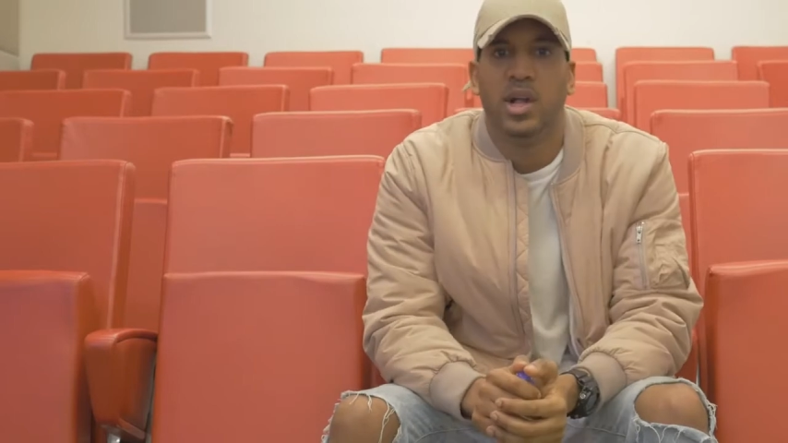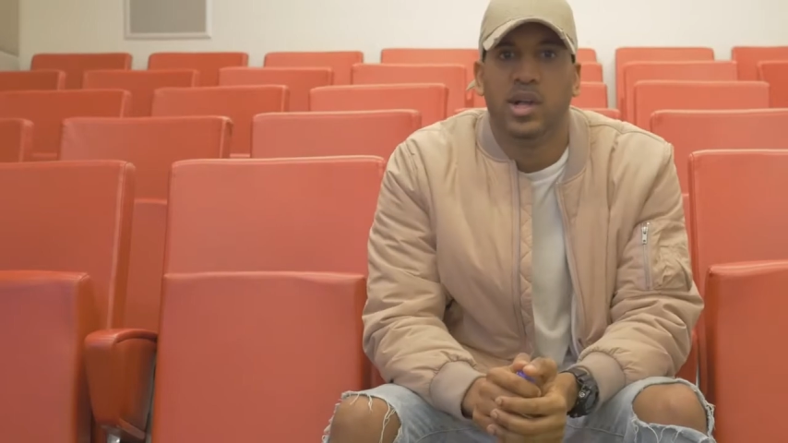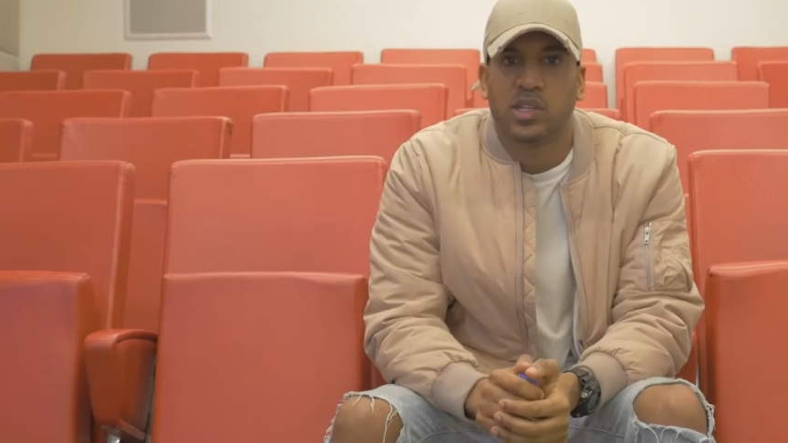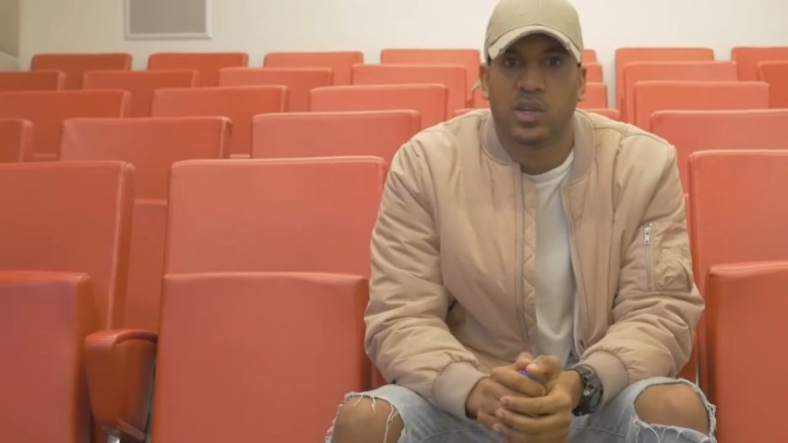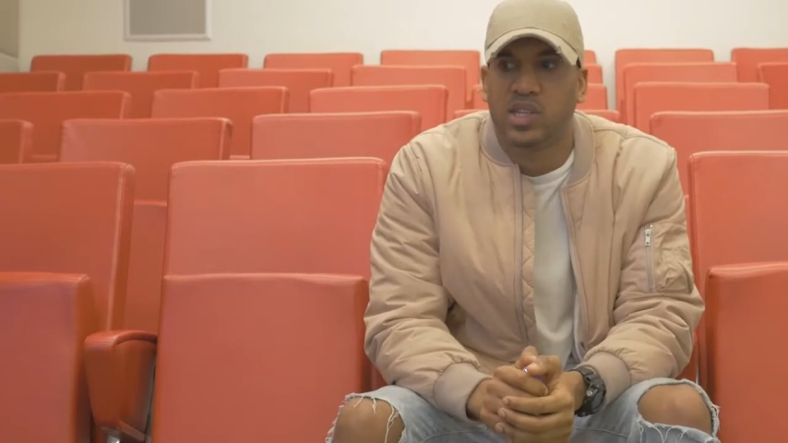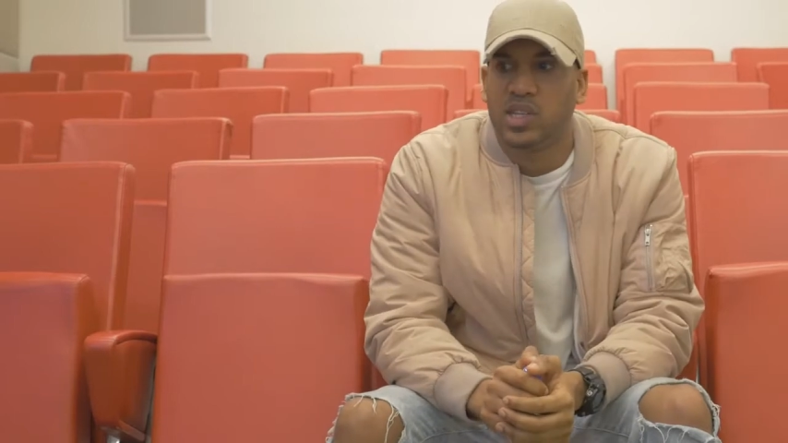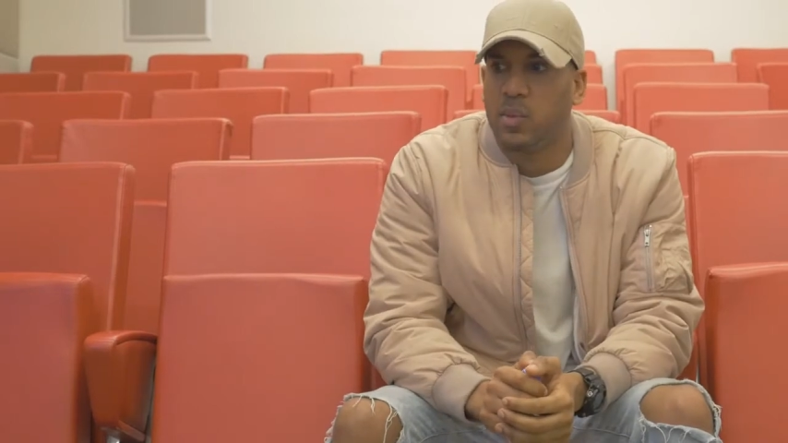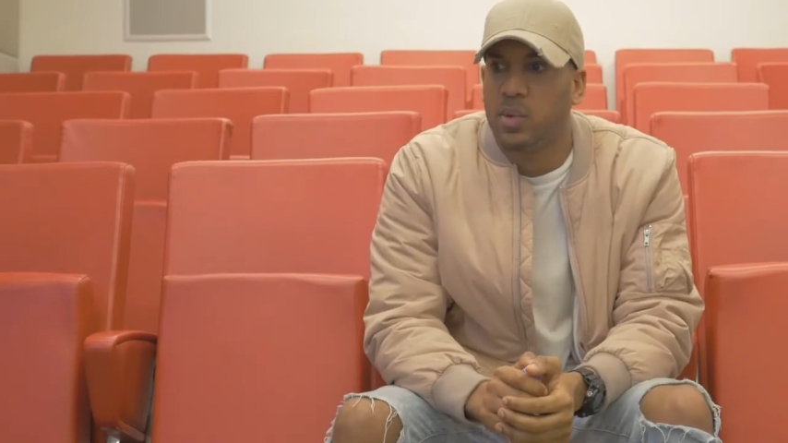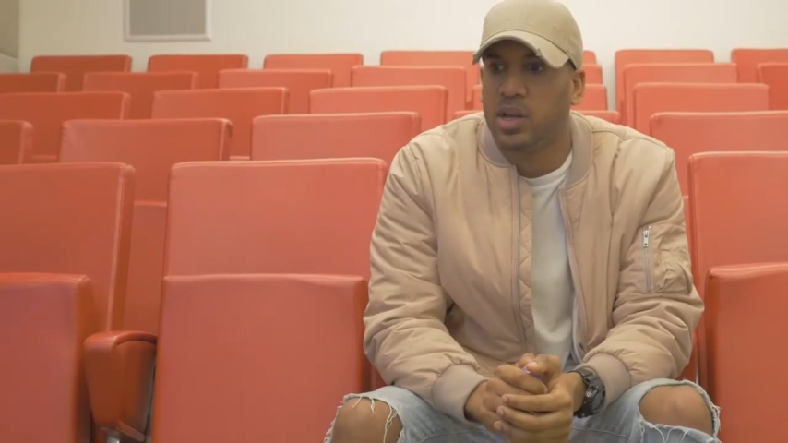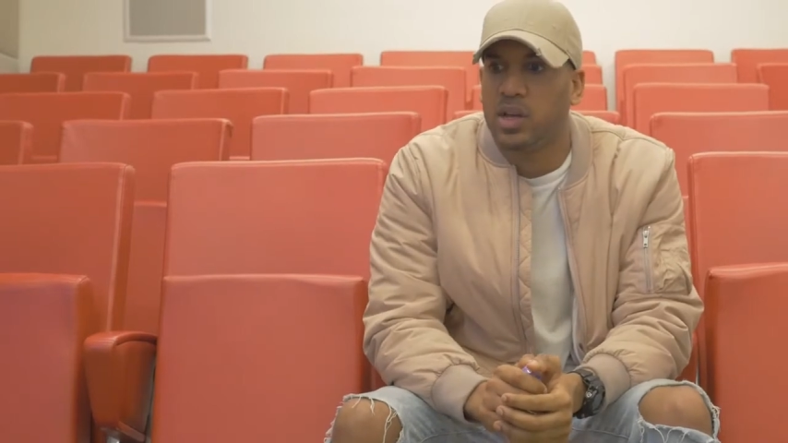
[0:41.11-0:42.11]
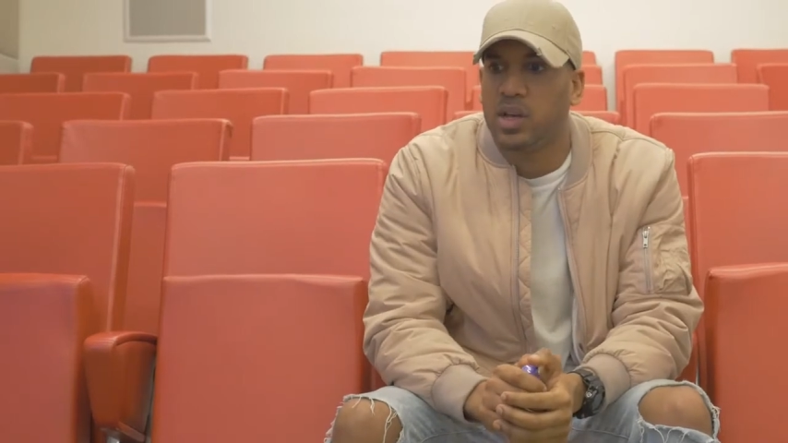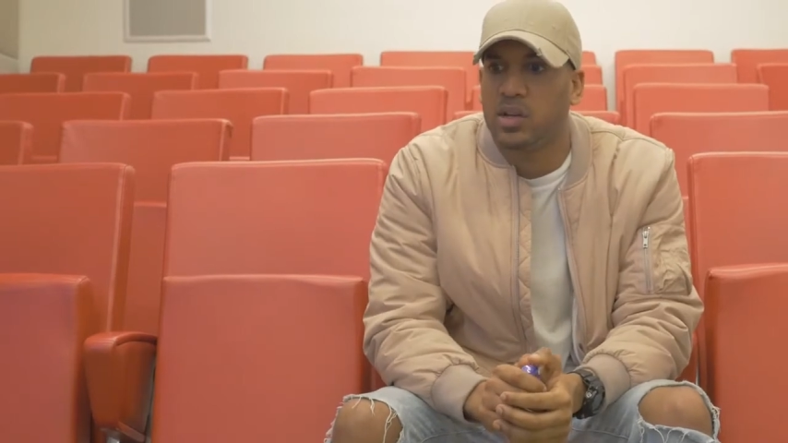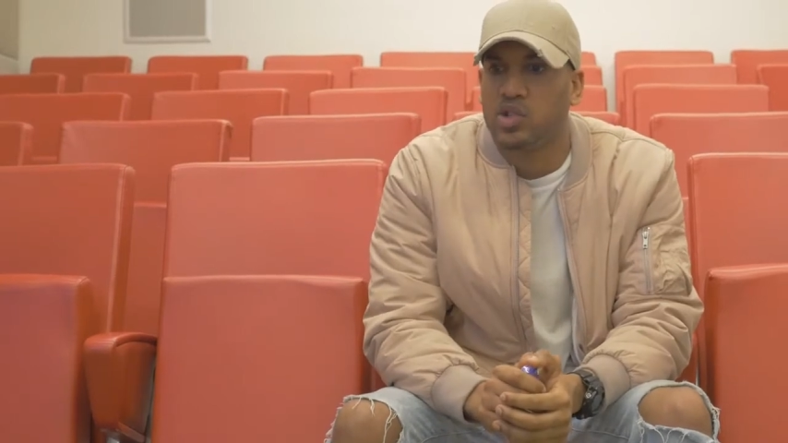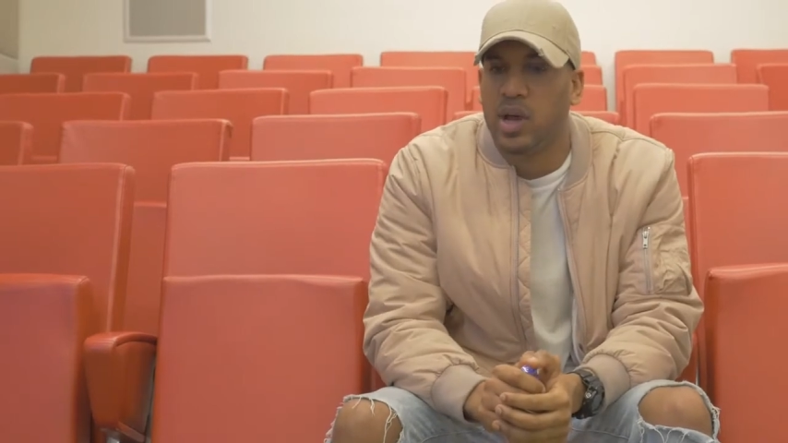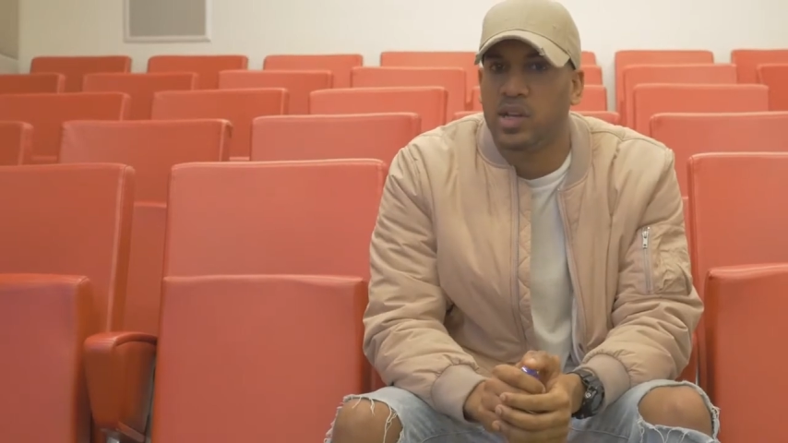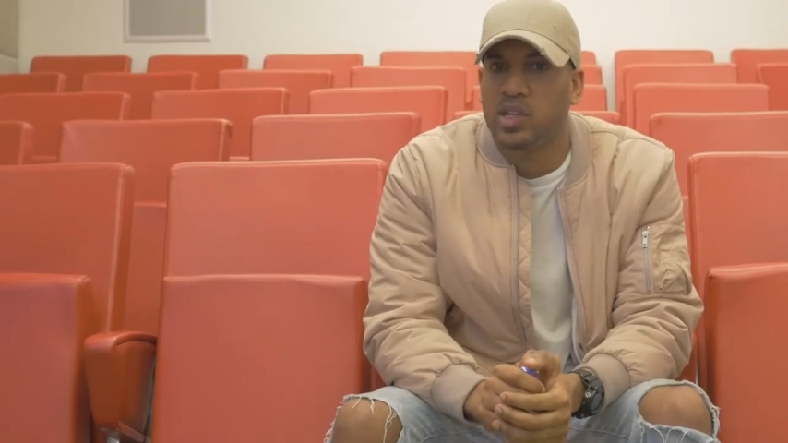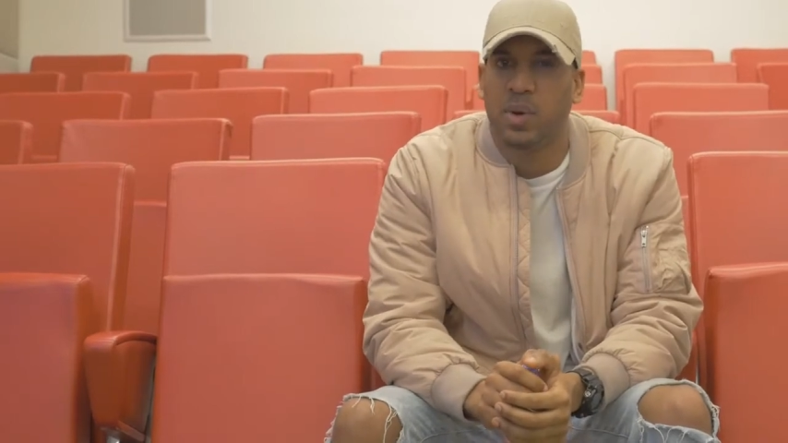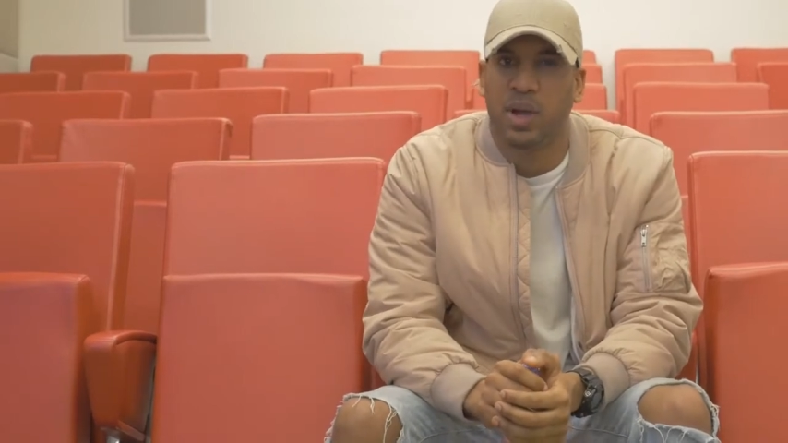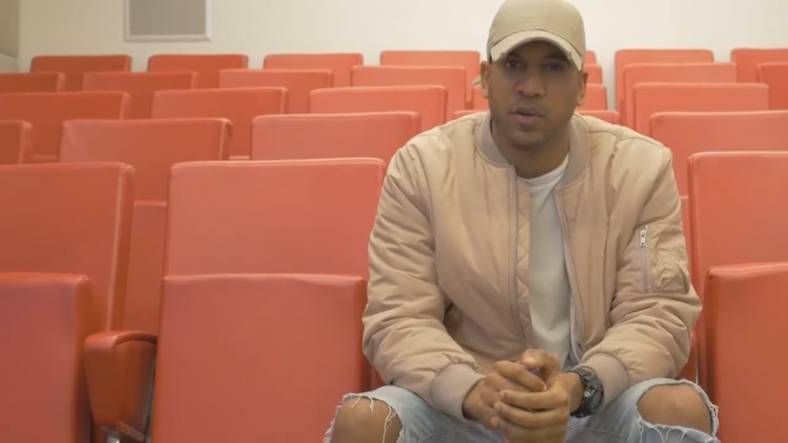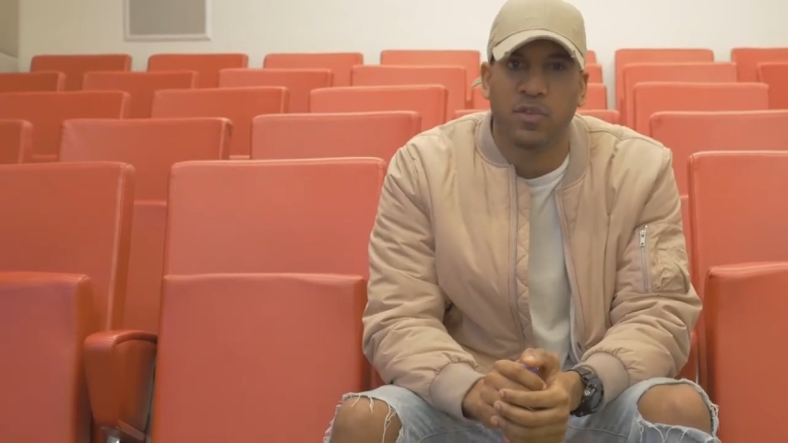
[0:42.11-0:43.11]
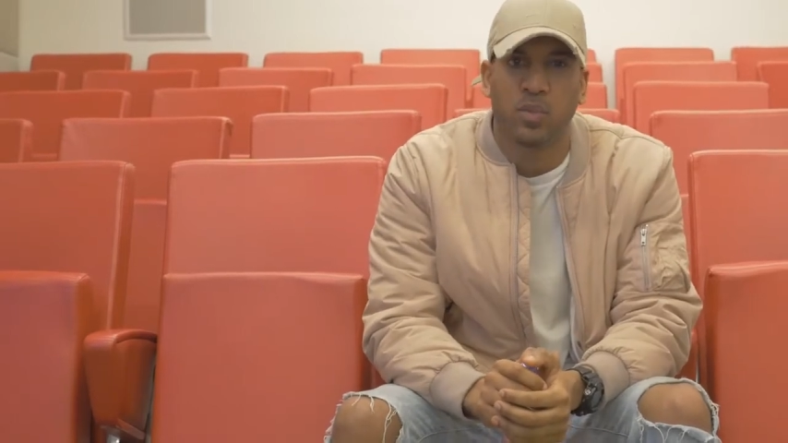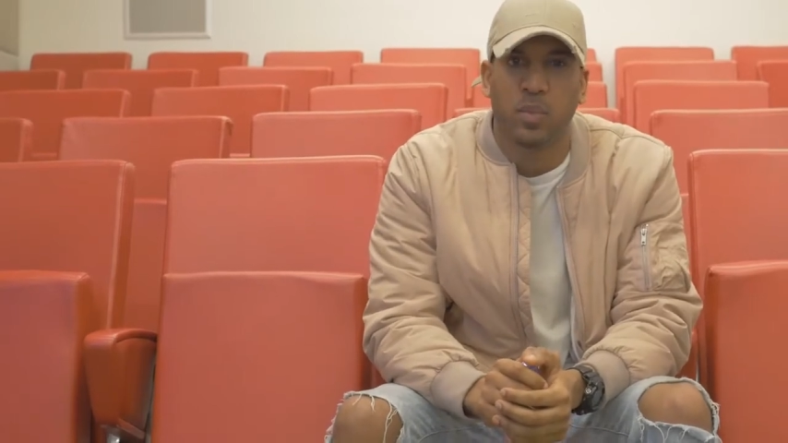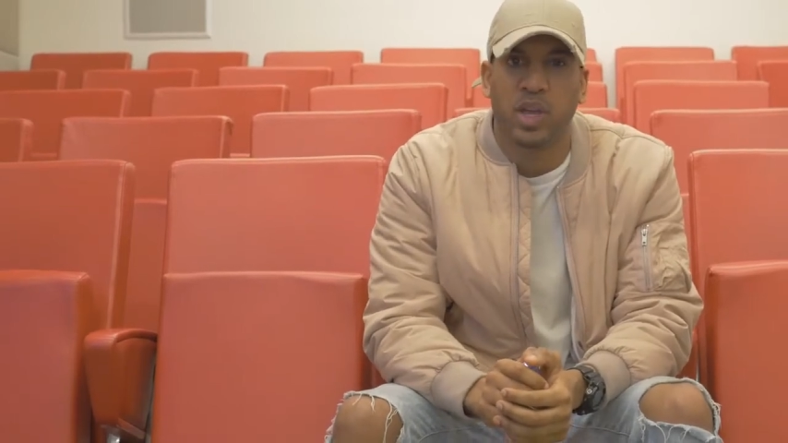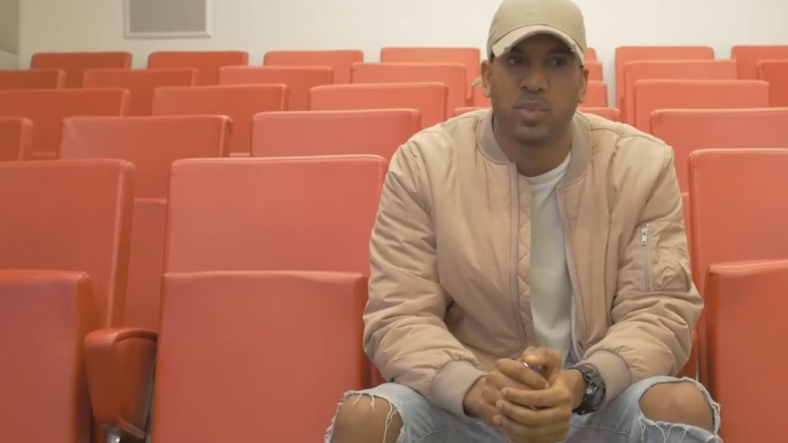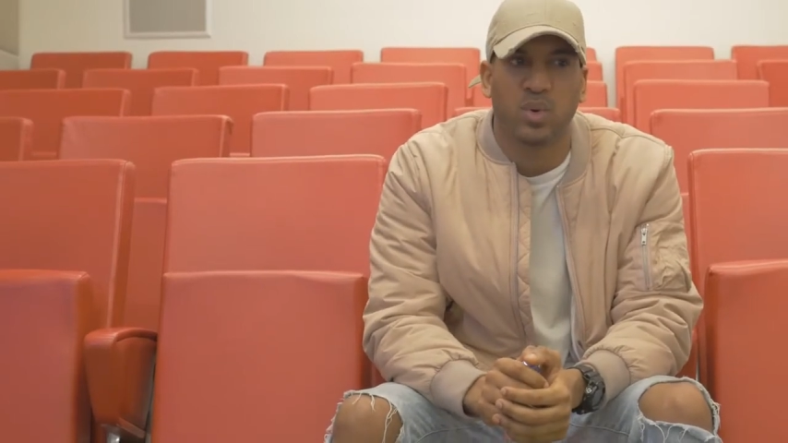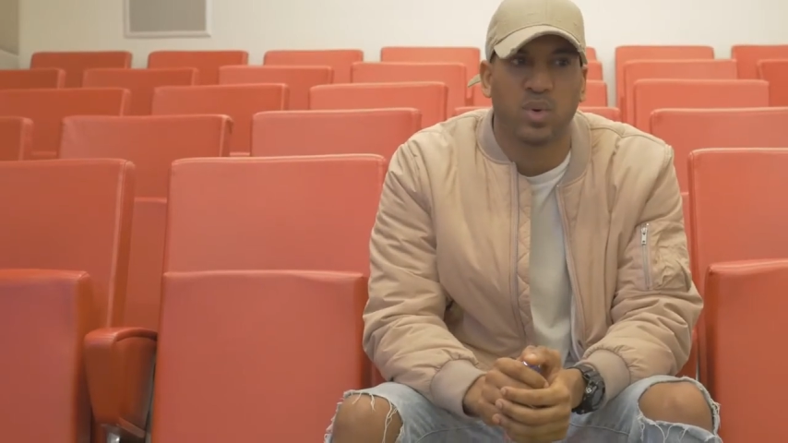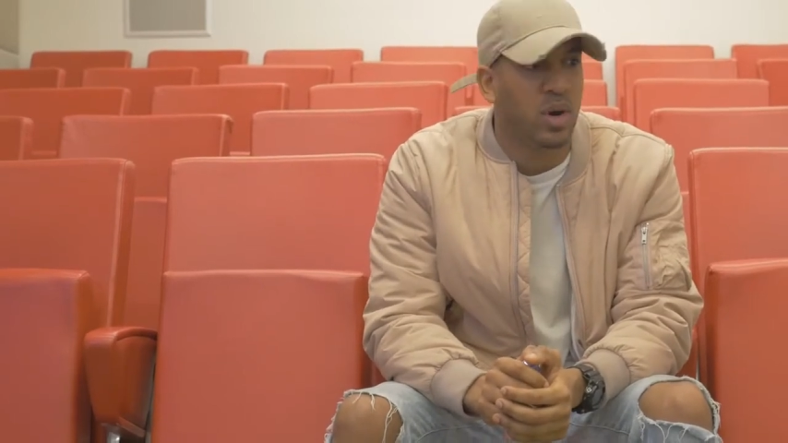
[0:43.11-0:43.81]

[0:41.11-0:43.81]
So today we're gonna try and inspire a few more people